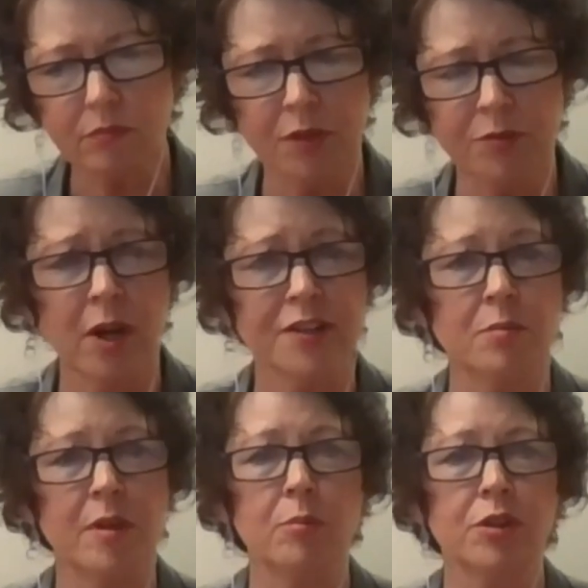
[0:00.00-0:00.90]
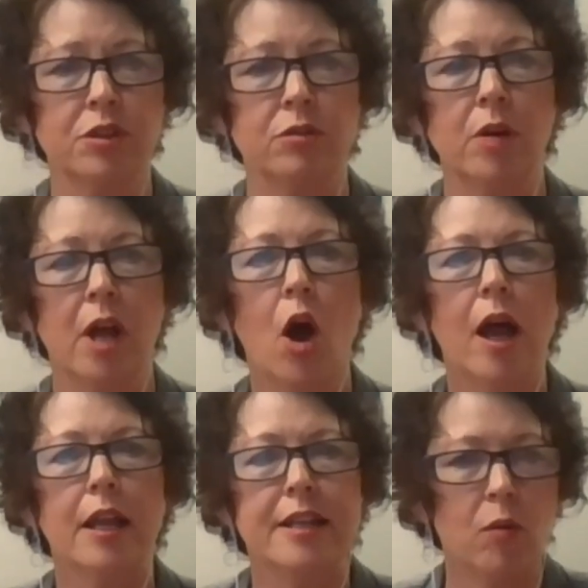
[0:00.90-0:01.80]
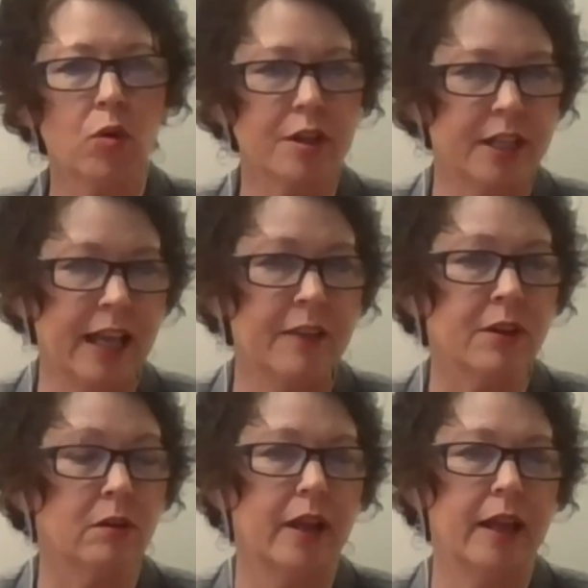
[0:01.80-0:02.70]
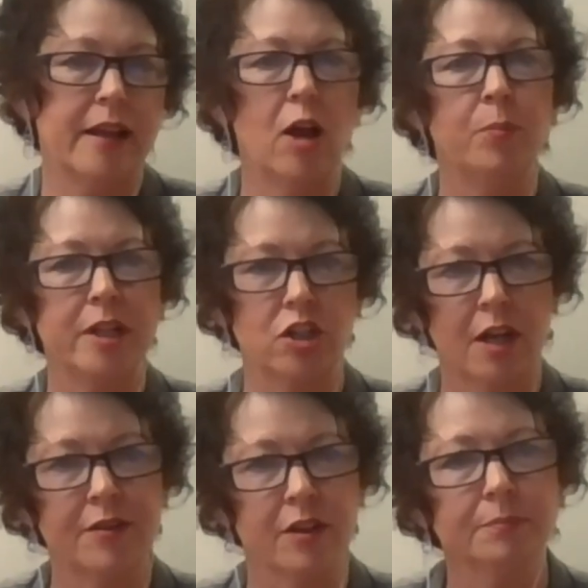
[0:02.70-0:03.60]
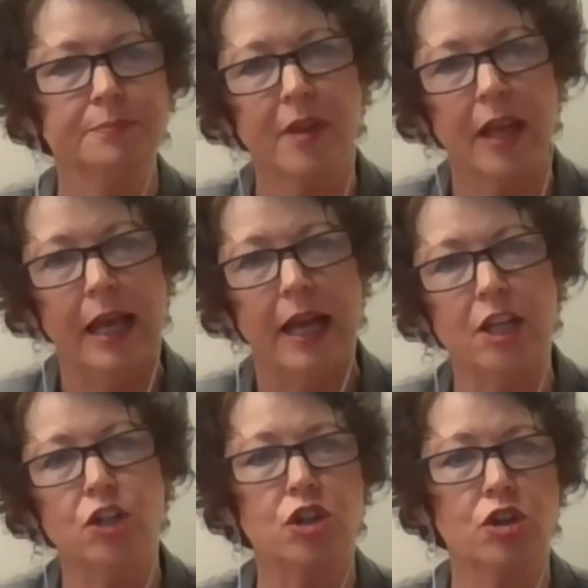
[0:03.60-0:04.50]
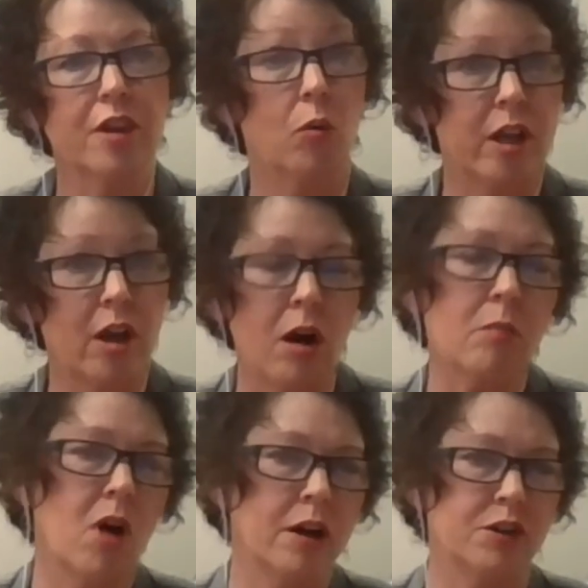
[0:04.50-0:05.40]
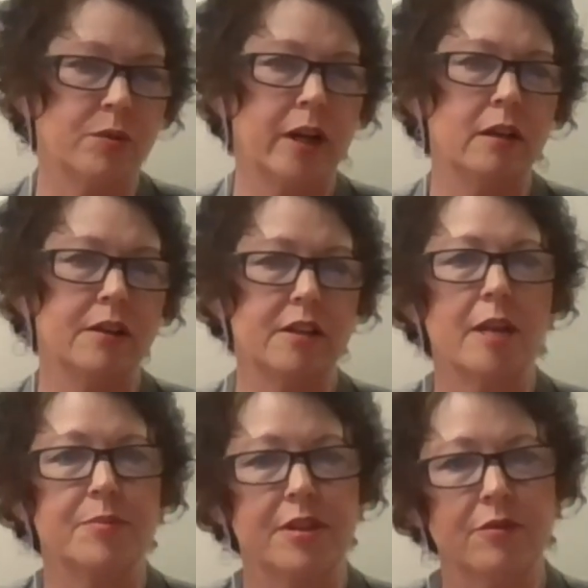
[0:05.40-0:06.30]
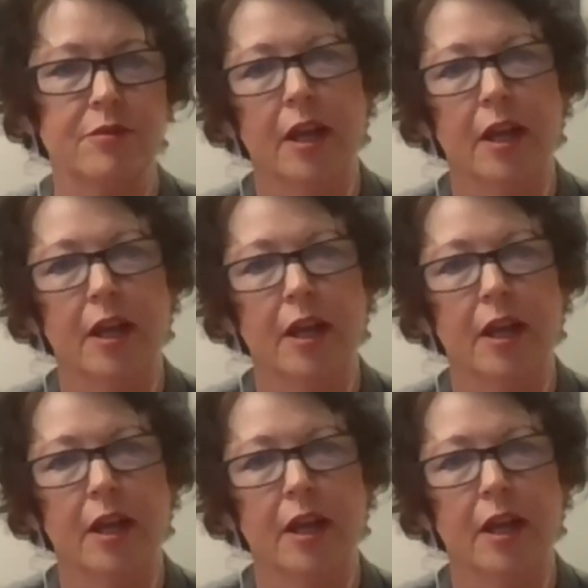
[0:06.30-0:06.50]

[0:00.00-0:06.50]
for us to be able to network together and help each other ensure that we are monitoring the types of